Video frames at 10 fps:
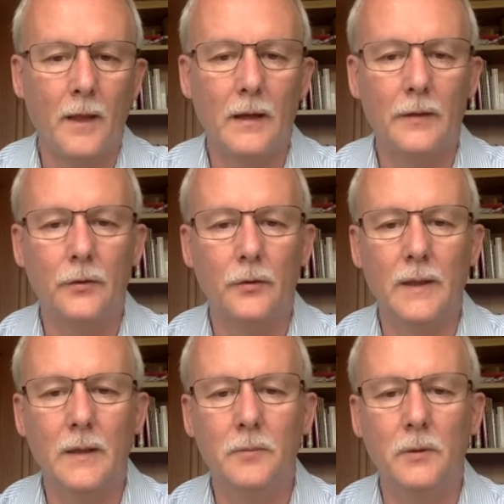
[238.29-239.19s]
and they were
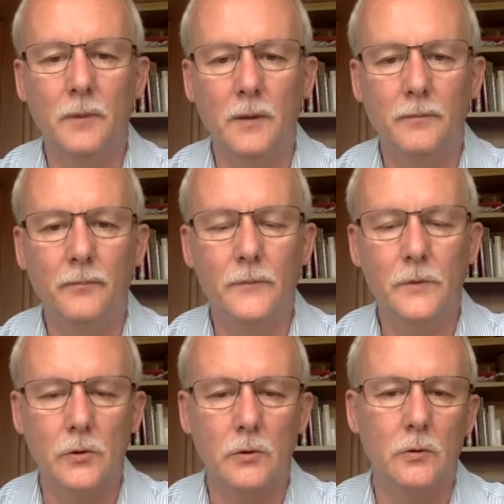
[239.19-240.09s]
able
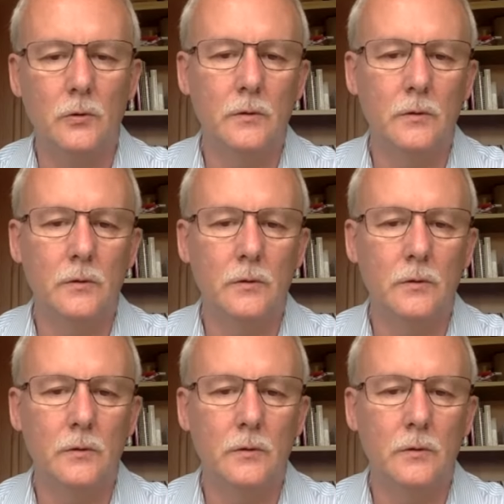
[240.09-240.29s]
to